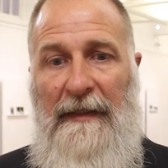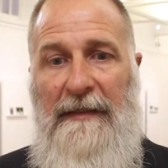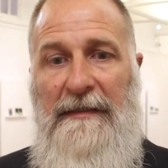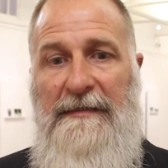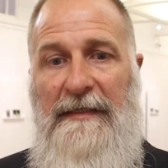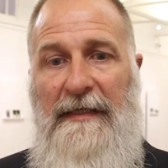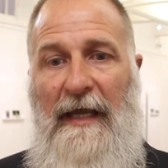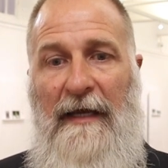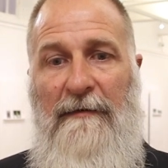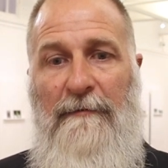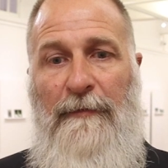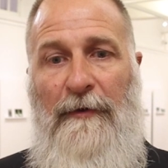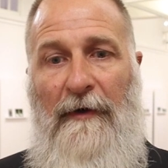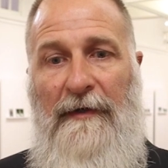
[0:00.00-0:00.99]
It is the
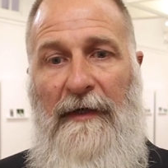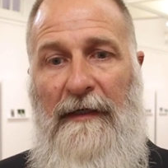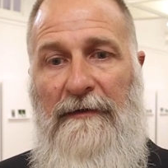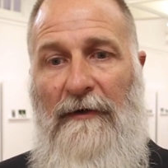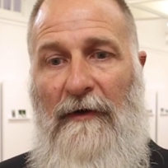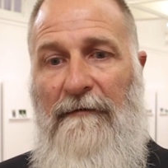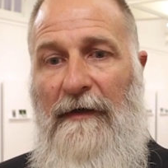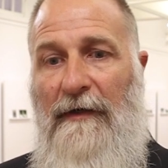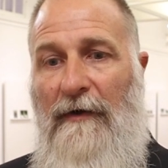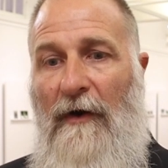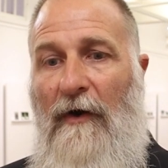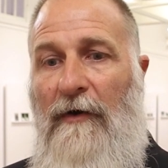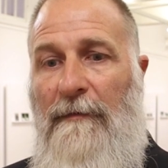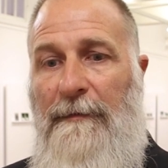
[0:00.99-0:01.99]
end product of a
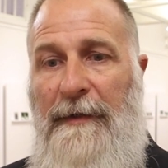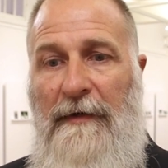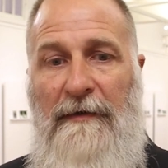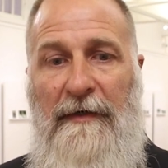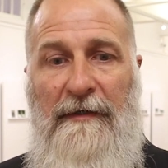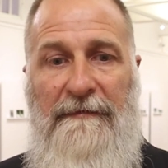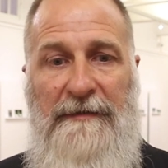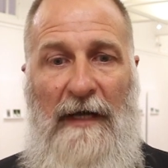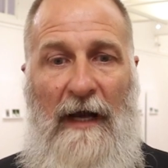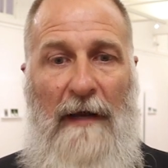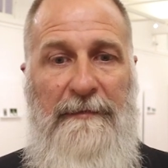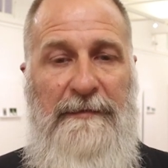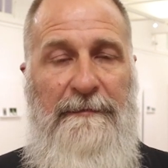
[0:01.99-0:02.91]
long period of time